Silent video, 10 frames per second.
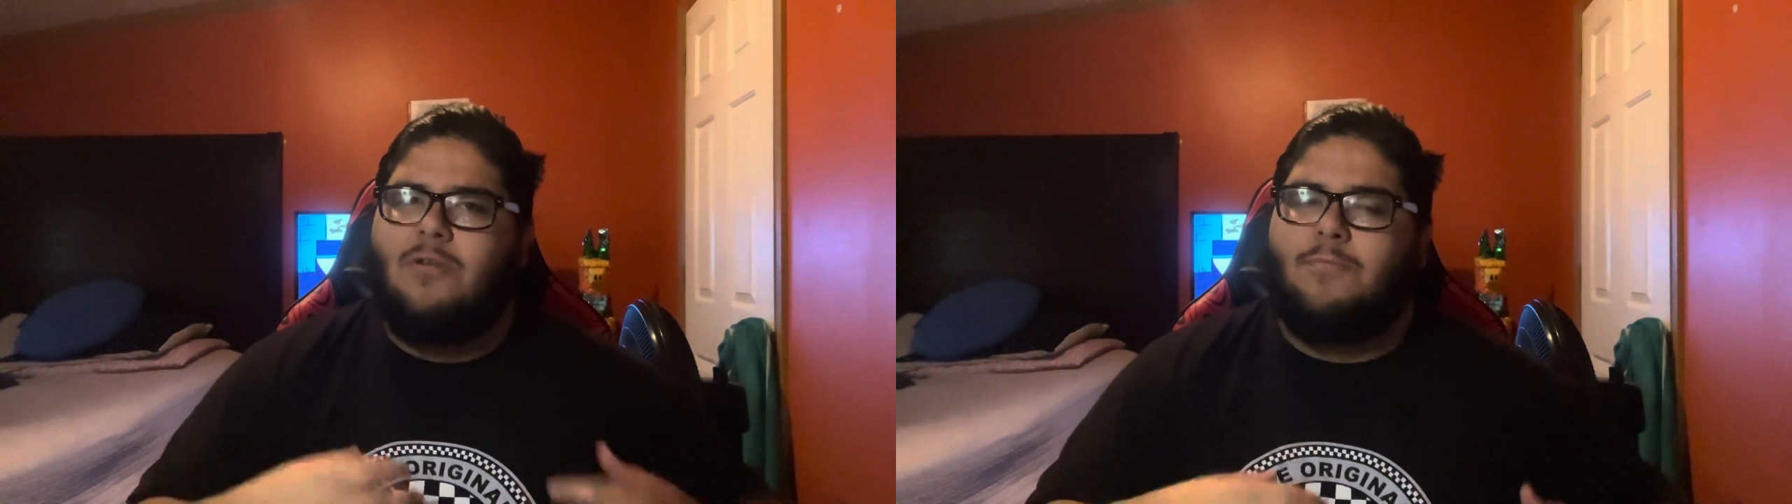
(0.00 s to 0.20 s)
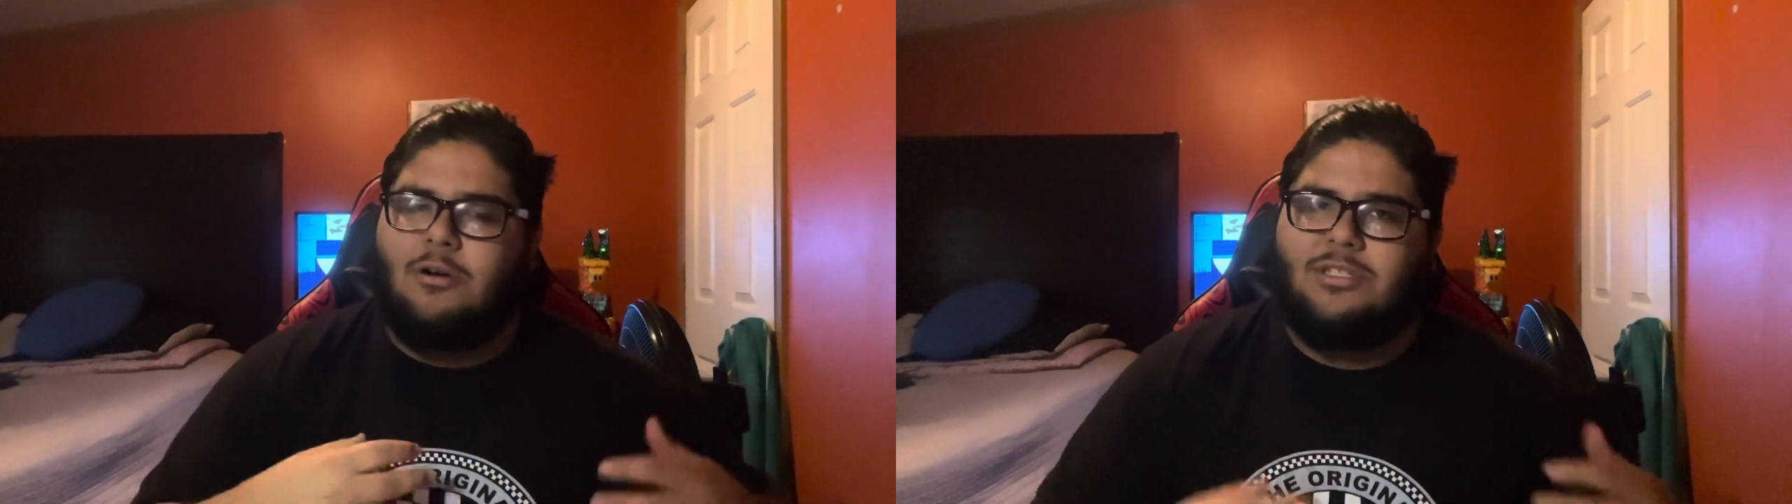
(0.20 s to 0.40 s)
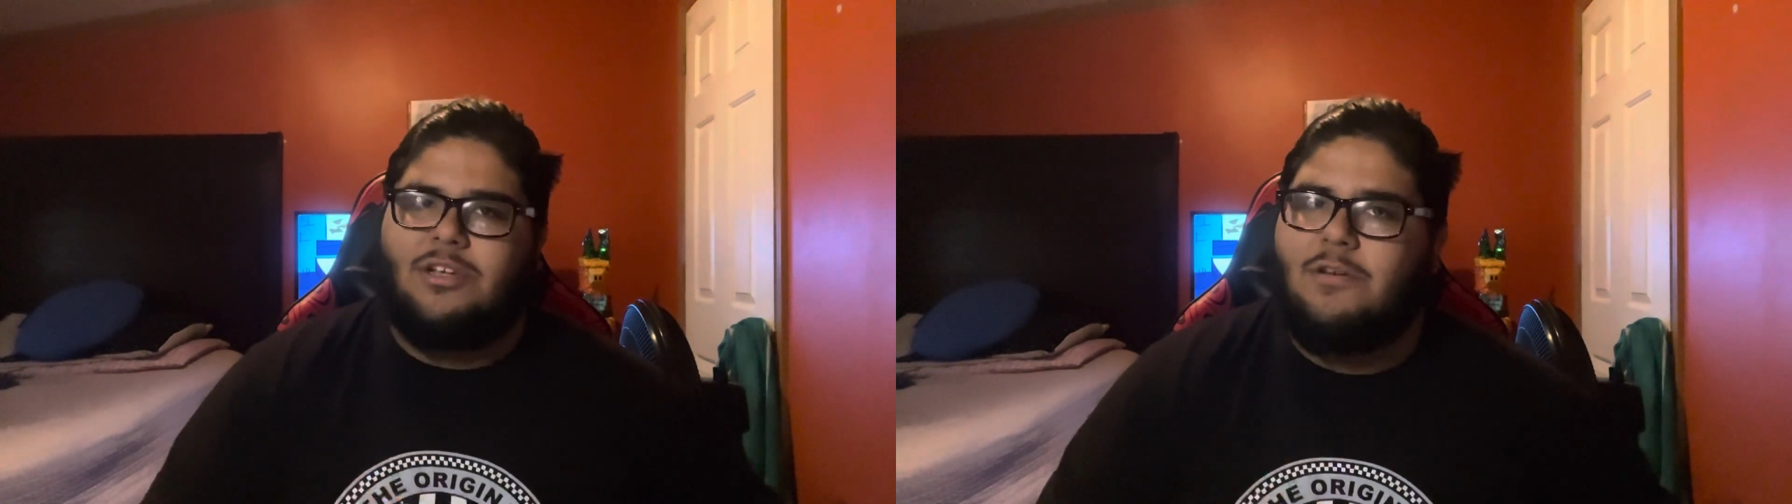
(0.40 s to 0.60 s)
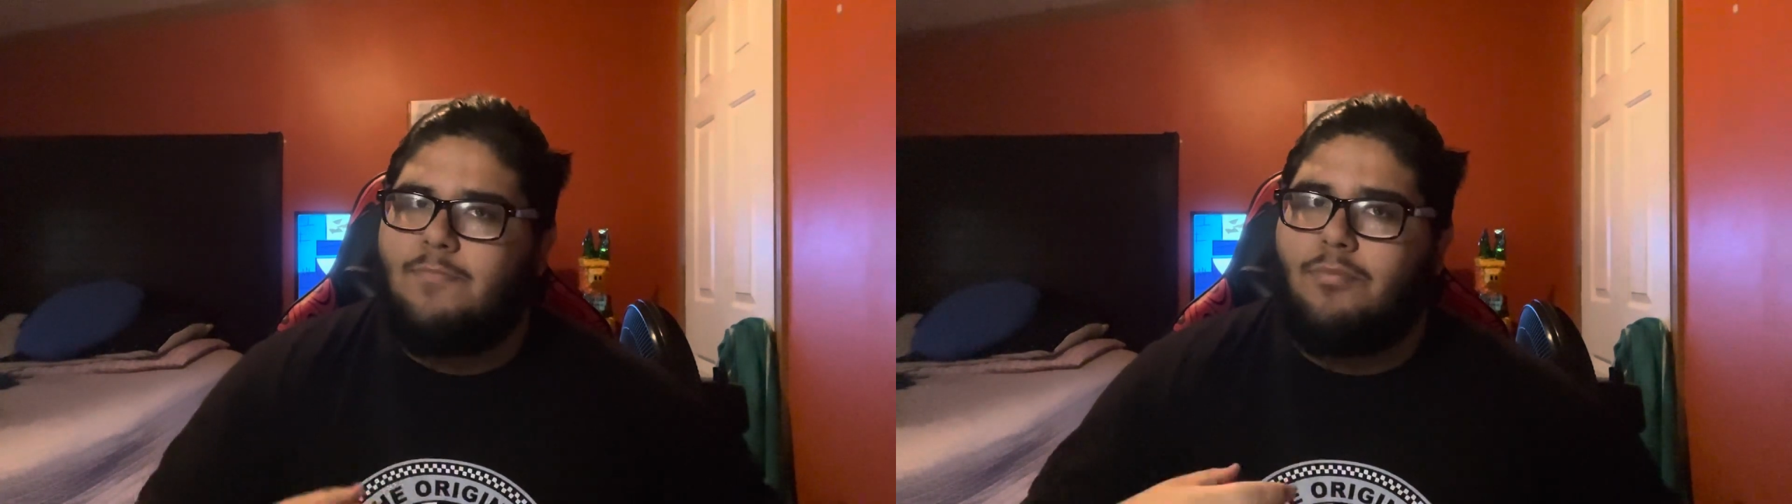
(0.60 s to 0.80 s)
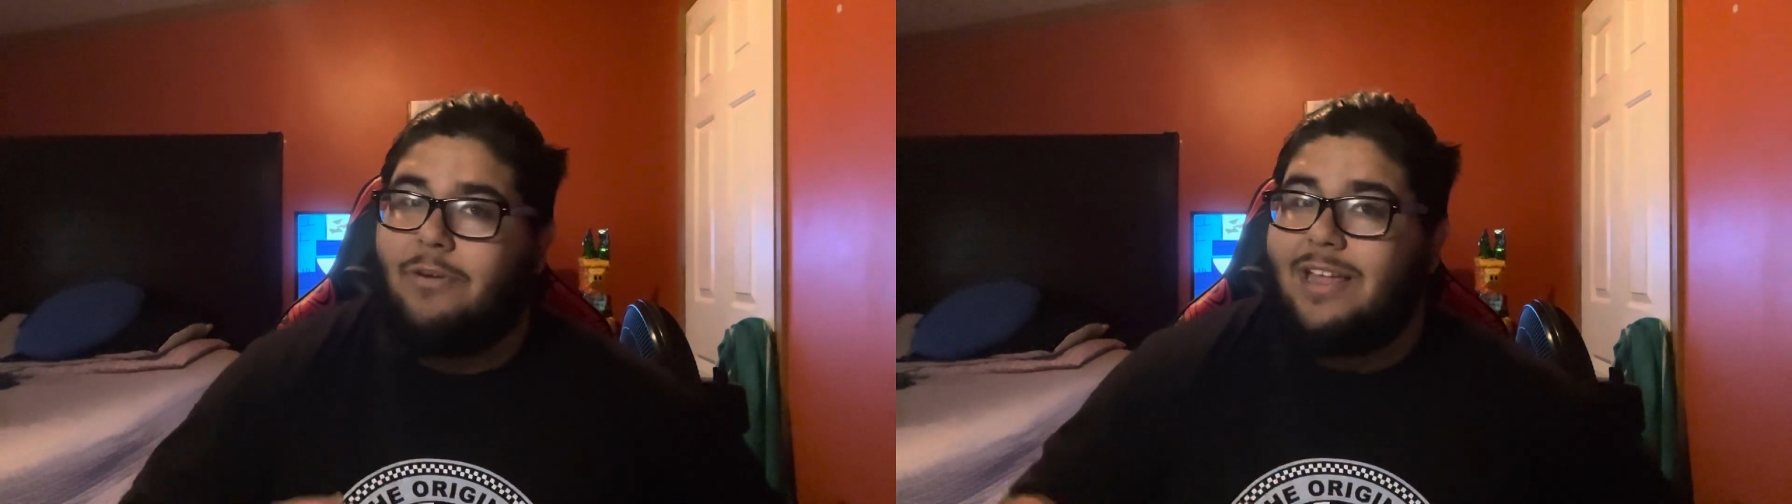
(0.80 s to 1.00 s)
person
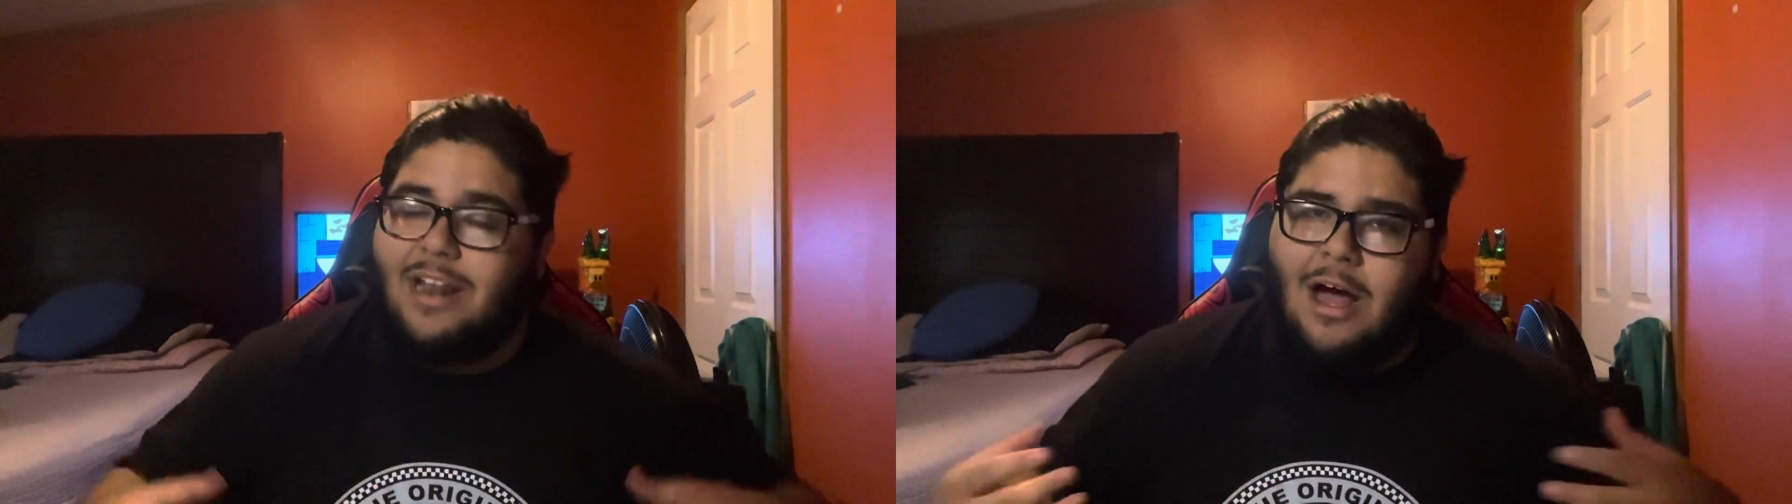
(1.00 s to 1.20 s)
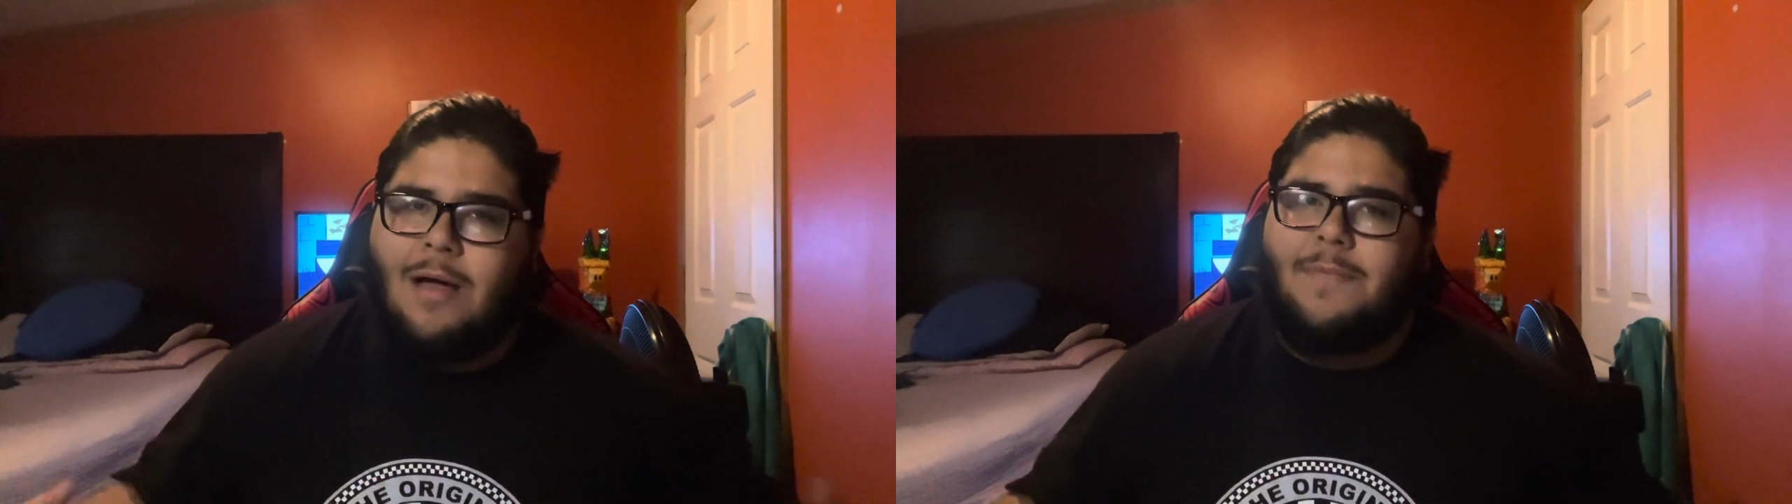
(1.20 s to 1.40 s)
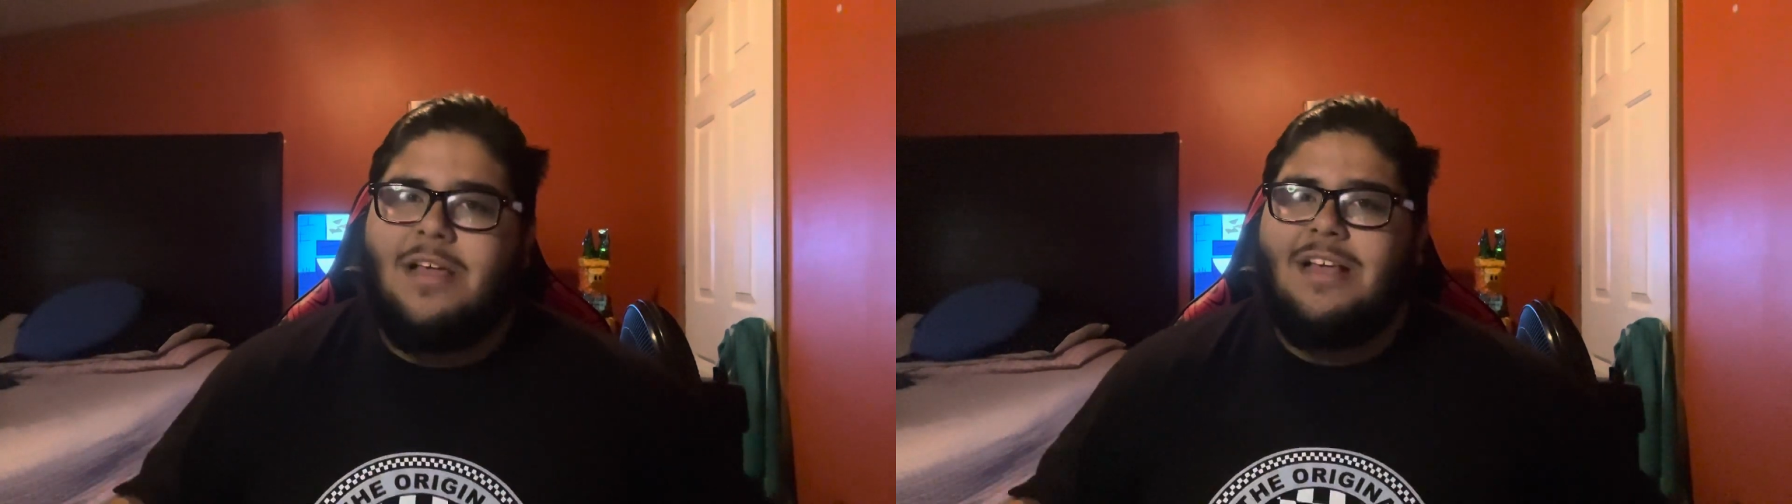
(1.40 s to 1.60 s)
could bring it up.